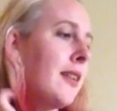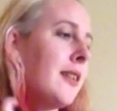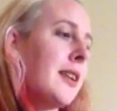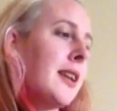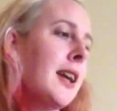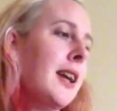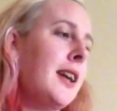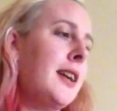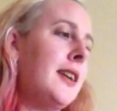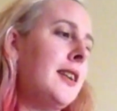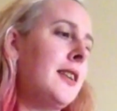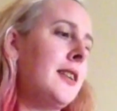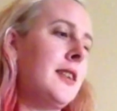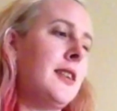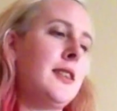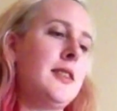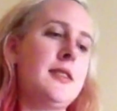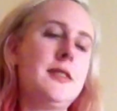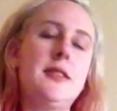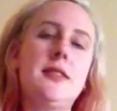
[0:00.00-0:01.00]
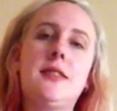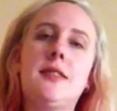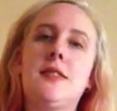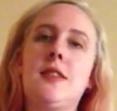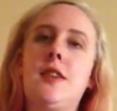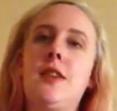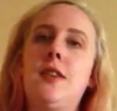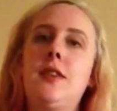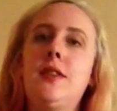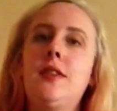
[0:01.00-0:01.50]
Okay, so
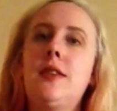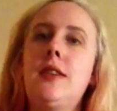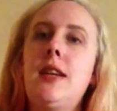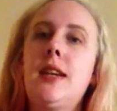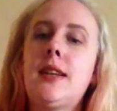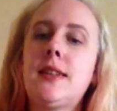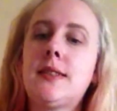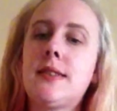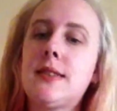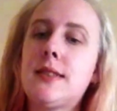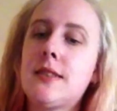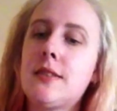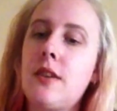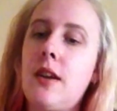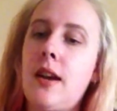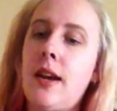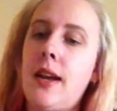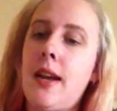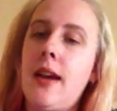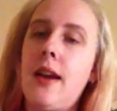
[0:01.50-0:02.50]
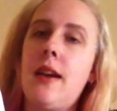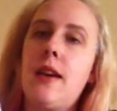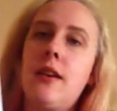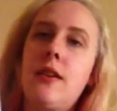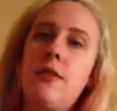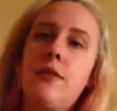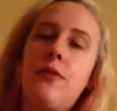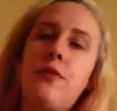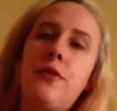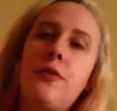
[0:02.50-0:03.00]
next I
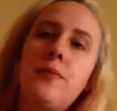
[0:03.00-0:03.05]
have